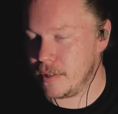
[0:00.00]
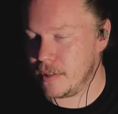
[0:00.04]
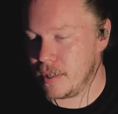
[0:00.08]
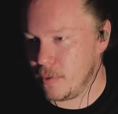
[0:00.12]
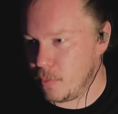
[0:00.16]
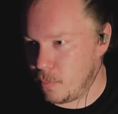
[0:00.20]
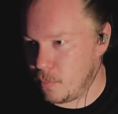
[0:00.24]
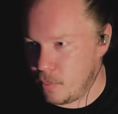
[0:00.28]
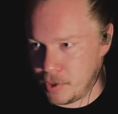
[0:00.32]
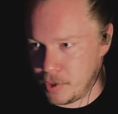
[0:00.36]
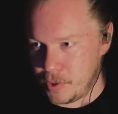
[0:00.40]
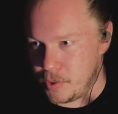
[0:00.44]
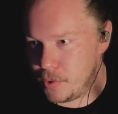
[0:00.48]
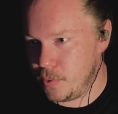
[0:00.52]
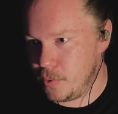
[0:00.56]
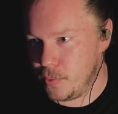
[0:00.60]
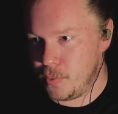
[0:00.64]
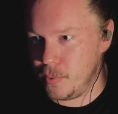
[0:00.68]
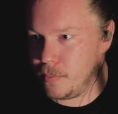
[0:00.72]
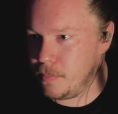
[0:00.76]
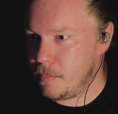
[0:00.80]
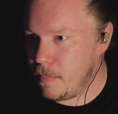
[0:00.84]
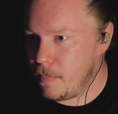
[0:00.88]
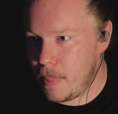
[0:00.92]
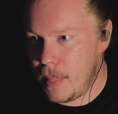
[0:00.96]
I don't want to
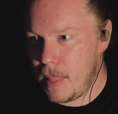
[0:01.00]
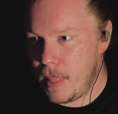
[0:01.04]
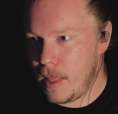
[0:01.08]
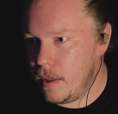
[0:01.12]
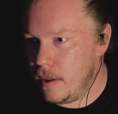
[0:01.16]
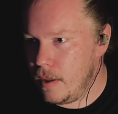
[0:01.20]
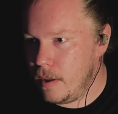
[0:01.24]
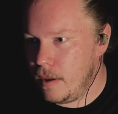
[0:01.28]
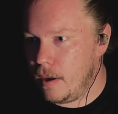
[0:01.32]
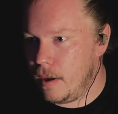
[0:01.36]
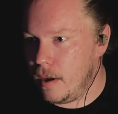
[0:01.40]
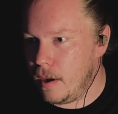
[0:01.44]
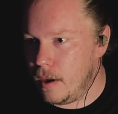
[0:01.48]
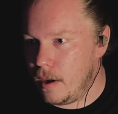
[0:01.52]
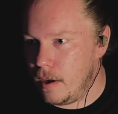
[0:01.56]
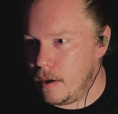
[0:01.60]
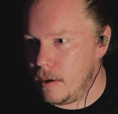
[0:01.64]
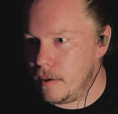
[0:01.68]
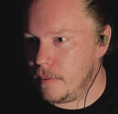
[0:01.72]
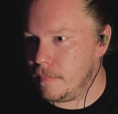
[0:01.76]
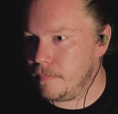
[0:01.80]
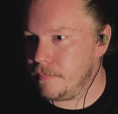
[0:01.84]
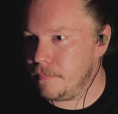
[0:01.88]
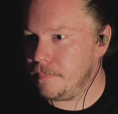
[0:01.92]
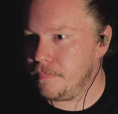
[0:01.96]
uh,
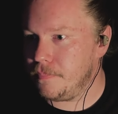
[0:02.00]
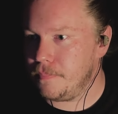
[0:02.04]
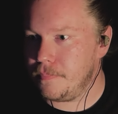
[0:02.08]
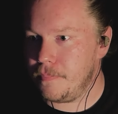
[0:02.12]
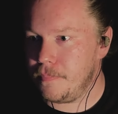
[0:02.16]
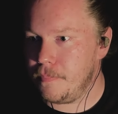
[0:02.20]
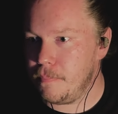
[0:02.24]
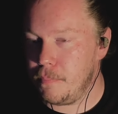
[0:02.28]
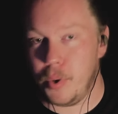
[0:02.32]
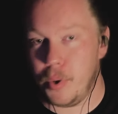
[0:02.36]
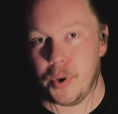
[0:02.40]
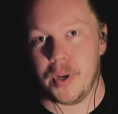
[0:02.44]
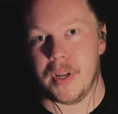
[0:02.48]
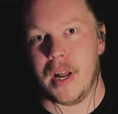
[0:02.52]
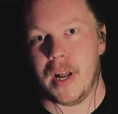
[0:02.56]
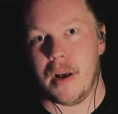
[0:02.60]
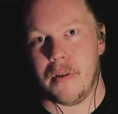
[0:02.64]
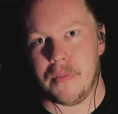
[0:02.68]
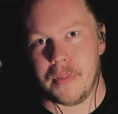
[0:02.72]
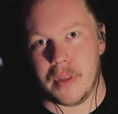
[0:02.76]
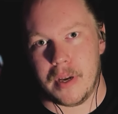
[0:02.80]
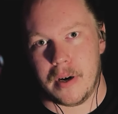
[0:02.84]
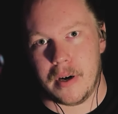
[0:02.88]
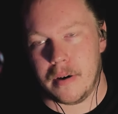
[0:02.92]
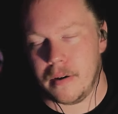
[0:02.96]
put it out
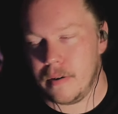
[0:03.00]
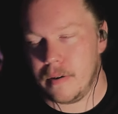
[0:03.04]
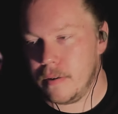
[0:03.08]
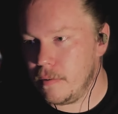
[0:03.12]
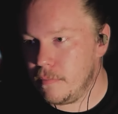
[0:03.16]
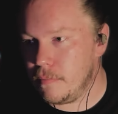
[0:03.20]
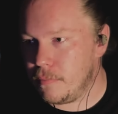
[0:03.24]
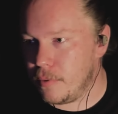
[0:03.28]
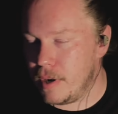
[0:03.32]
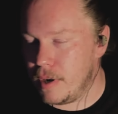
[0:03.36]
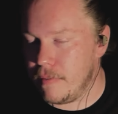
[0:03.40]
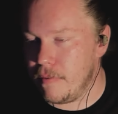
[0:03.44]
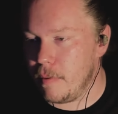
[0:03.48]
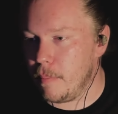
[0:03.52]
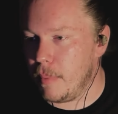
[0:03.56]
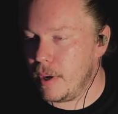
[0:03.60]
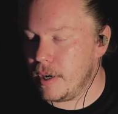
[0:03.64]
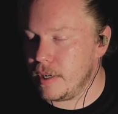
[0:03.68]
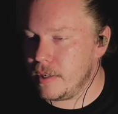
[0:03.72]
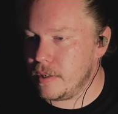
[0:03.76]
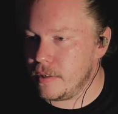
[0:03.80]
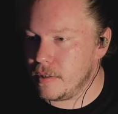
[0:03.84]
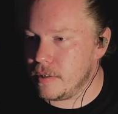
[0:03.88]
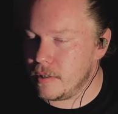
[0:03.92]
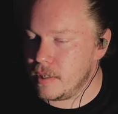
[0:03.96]
there for everybody
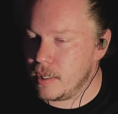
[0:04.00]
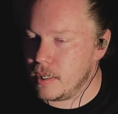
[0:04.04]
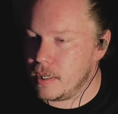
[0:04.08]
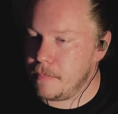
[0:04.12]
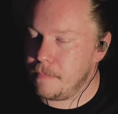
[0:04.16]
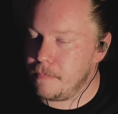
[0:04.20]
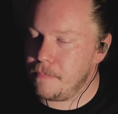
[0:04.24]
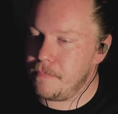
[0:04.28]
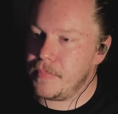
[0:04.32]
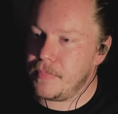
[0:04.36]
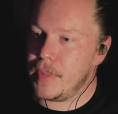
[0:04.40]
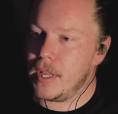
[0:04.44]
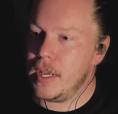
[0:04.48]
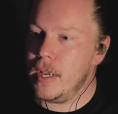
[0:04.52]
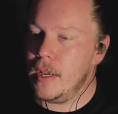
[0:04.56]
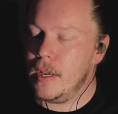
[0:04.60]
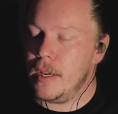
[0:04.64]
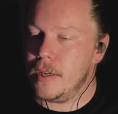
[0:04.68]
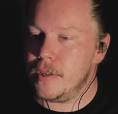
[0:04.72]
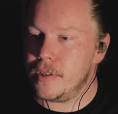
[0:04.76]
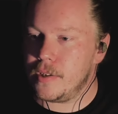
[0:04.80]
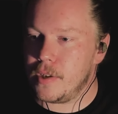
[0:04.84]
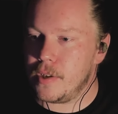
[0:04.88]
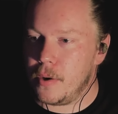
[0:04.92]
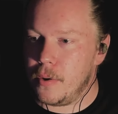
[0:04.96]
to see.
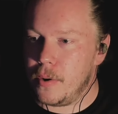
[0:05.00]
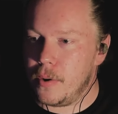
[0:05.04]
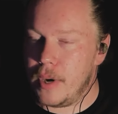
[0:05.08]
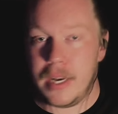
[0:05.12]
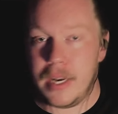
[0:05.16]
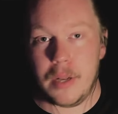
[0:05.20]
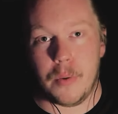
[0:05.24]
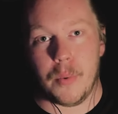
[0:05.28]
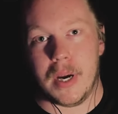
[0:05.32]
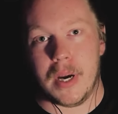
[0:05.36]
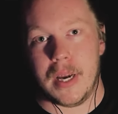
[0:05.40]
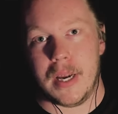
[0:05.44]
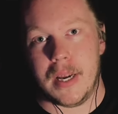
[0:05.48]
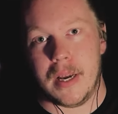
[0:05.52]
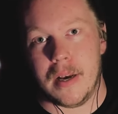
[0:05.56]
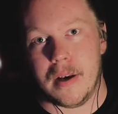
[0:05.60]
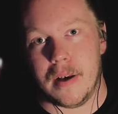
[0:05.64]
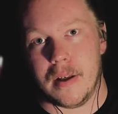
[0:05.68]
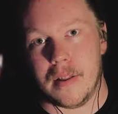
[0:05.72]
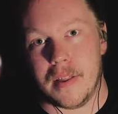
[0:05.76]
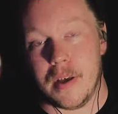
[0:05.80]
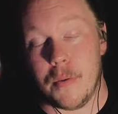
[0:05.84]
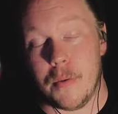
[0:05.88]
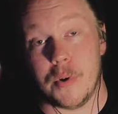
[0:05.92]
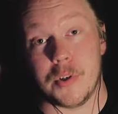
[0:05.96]
So anyway, uh,
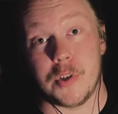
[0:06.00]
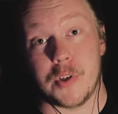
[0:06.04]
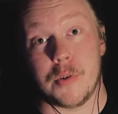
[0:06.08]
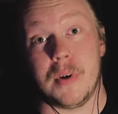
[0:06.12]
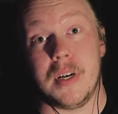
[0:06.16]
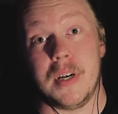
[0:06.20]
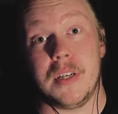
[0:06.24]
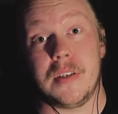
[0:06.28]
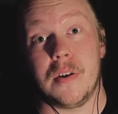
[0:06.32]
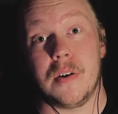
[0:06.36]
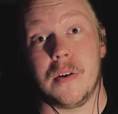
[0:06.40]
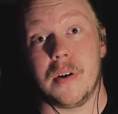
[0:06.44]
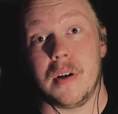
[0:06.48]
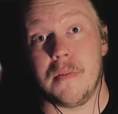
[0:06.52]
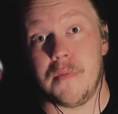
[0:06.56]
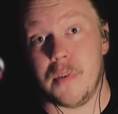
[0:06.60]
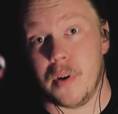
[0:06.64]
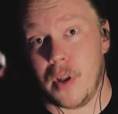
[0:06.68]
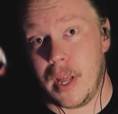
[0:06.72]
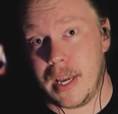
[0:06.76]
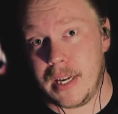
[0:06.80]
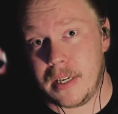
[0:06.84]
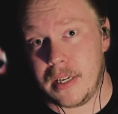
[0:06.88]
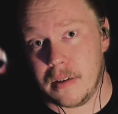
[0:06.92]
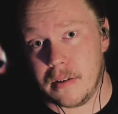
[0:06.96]
that was a great song. If you
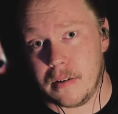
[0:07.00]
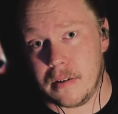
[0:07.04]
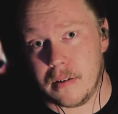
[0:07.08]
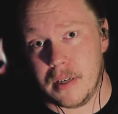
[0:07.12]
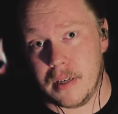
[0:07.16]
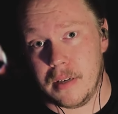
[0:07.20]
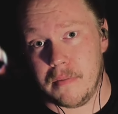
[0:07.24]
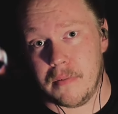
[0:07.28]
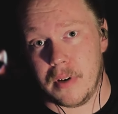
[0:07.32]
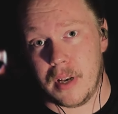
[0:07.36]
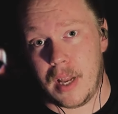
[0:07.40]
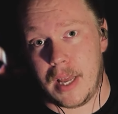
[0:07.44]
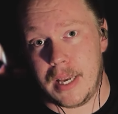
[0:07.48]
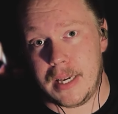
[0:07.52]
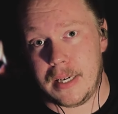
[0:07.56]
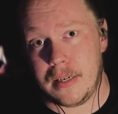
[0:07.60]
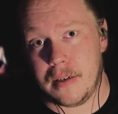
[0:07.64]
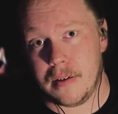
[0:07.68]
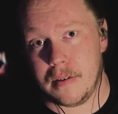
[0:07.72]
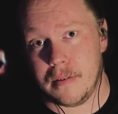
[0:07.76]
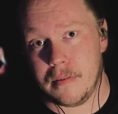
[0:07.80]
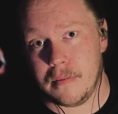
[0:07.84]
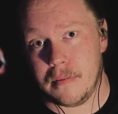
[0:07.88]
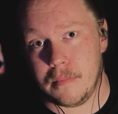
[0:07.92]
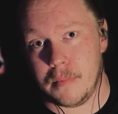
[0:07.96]
liked it, leave a
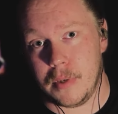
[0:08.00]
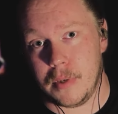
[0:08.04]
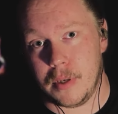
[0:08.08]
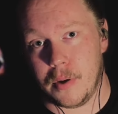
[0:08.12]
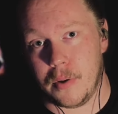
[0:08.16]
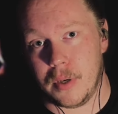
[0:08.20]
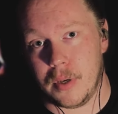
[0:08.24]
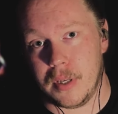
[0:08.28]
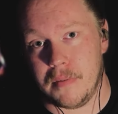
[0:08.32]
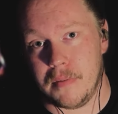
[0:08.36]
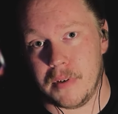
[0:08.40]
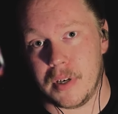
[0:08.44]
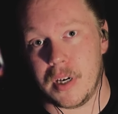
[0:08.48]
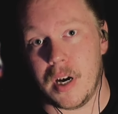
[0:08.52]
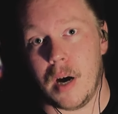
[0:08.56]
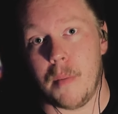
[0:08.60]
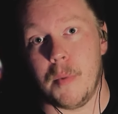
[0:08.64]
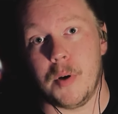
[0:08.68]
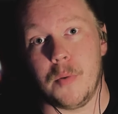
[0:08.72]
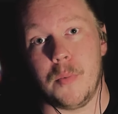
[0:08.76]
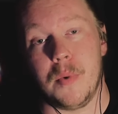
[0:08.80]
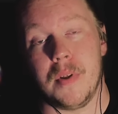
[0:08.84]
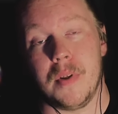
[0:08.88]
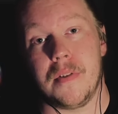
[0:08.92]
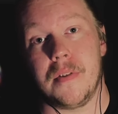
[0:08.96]
like, you know, leave a
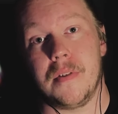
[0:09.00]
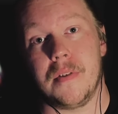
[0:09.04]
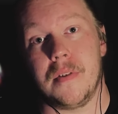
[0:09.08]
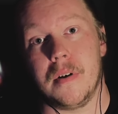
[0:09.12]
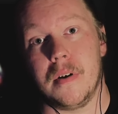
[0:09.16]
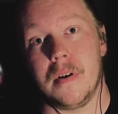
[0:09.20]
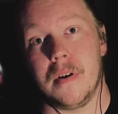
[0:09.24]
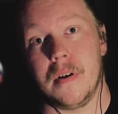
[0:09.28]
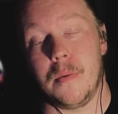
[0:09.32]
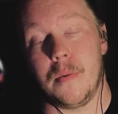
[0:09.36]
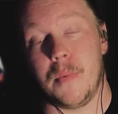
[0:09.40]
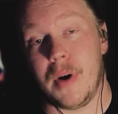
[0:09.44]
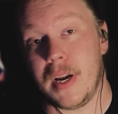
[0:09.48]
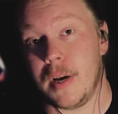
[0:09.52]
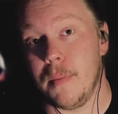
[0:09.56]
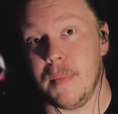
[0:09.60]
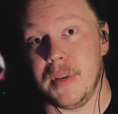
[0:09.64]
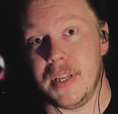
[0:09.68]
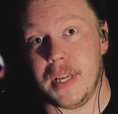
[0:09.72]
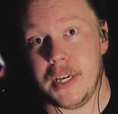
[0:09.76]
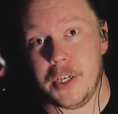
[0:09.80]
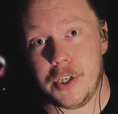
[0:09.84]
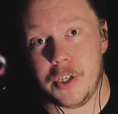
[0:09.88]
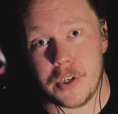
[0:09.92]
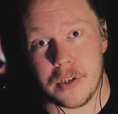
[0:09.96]
comment with a uh,
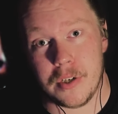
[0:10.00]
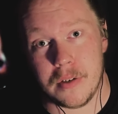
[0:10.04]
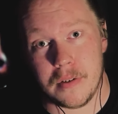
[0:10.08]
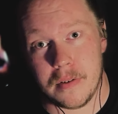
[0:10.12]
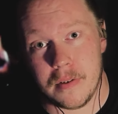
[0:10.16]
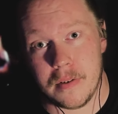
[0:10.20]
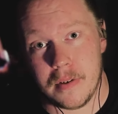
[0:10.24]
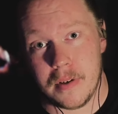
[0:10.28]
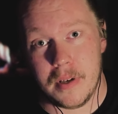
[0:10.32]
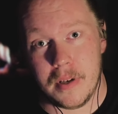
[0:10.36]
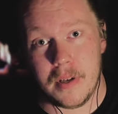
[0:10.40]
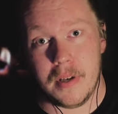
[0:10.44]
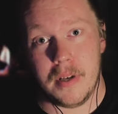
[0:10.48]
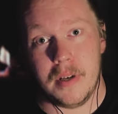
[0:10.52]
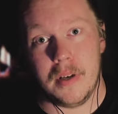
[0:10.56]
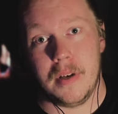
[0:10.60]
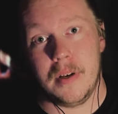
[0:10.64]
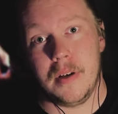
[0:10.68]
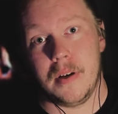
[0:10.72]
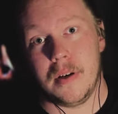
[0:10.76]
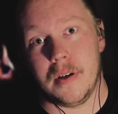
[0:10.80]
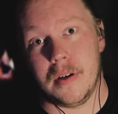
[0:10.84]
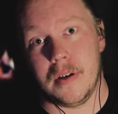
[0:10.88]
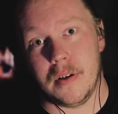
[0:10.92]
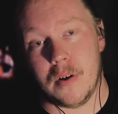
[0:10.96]
recommendation
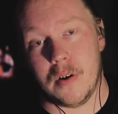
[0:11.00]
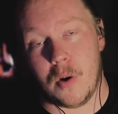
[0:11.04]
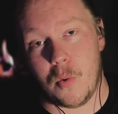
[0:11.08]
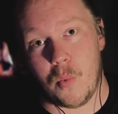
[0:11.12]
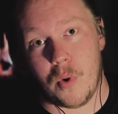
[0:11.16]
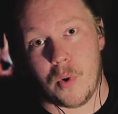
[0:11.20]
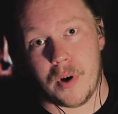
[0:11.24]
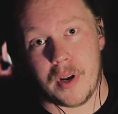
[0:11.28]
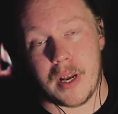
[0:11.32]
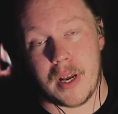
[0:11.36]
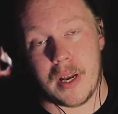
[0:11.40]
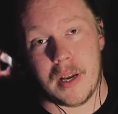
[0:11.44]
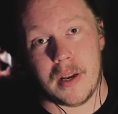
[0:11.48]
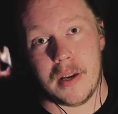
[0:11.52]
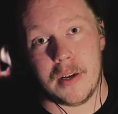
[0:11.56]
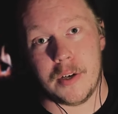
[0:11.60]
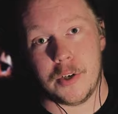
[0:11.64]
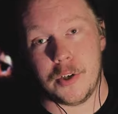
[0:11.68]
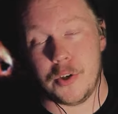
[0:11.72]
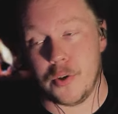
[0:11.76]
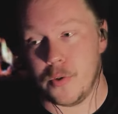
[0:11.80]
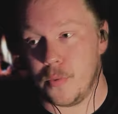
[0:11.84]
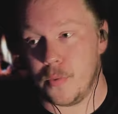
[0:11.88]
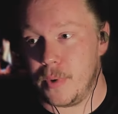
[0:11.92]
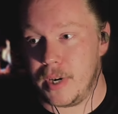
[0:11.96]
uh, on what I
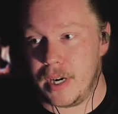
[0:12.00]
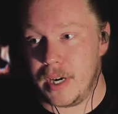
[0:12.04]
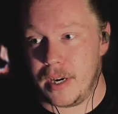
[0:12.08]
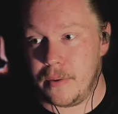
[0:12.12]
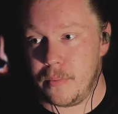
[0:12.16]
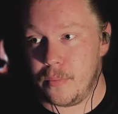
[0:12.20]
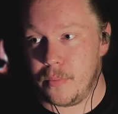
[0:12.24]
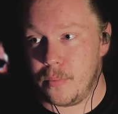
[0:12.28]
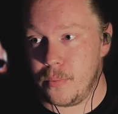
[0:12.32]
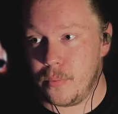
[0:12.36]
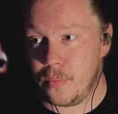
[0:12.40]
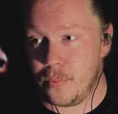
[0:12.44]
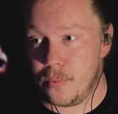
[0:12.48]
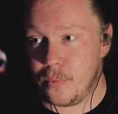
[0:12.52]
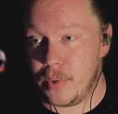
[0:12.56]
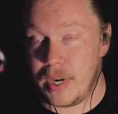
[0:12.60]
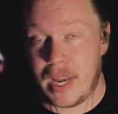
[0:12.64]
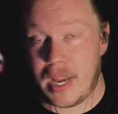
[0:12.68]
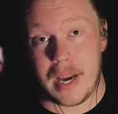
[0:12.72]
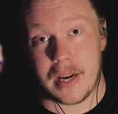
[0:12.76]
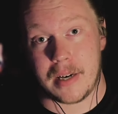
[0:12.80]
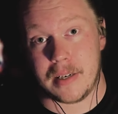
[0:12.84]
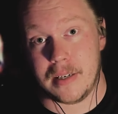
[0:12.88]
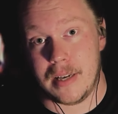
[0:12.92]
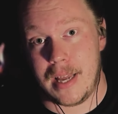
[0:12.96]
should re
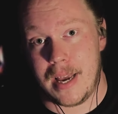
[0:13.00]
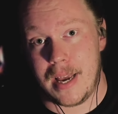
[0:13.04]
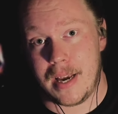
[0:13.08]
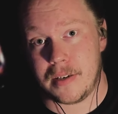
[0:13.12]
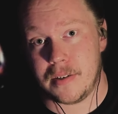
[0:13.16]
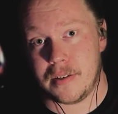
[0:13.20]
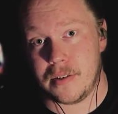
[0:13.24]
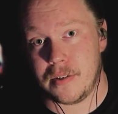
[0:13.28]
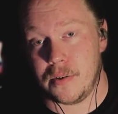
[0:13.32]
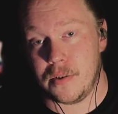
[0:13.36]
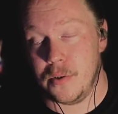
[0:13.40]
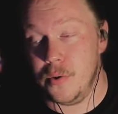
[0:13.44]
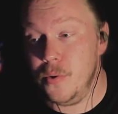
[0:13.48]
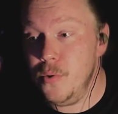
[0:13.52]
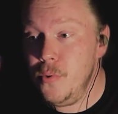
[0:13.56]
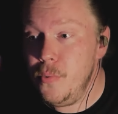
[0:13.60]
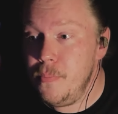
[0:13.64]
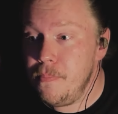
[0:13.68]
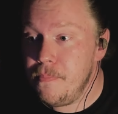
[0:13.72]
react next to.